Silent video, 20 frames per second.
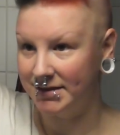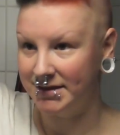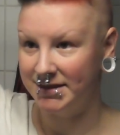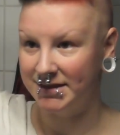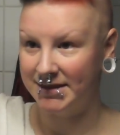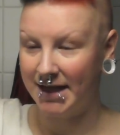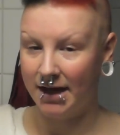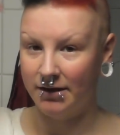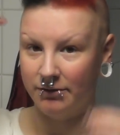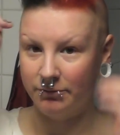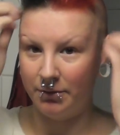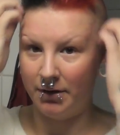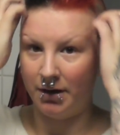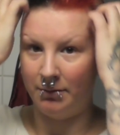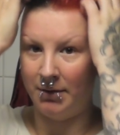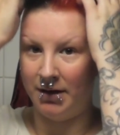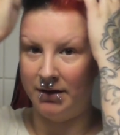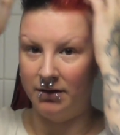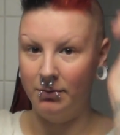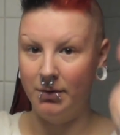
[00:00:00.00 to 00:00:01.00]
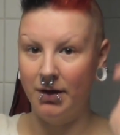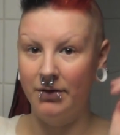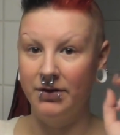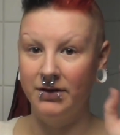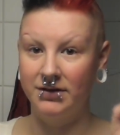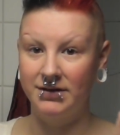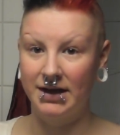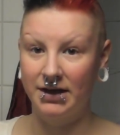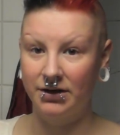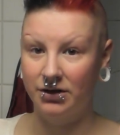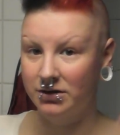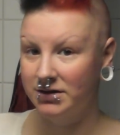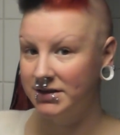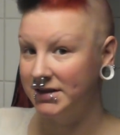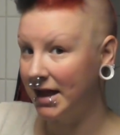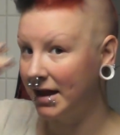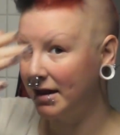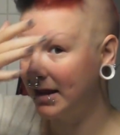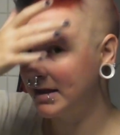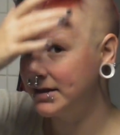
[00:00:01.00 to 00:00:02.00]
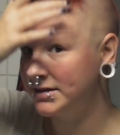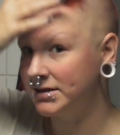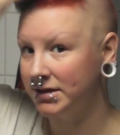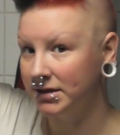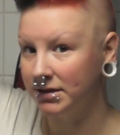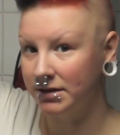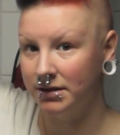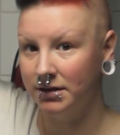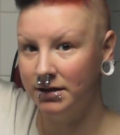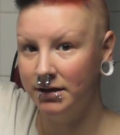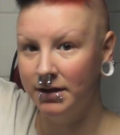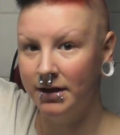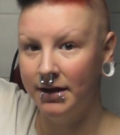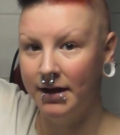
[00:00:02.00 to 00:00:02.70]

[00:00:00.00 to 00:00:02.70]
this is kind of what I meant about the tank girl styling, to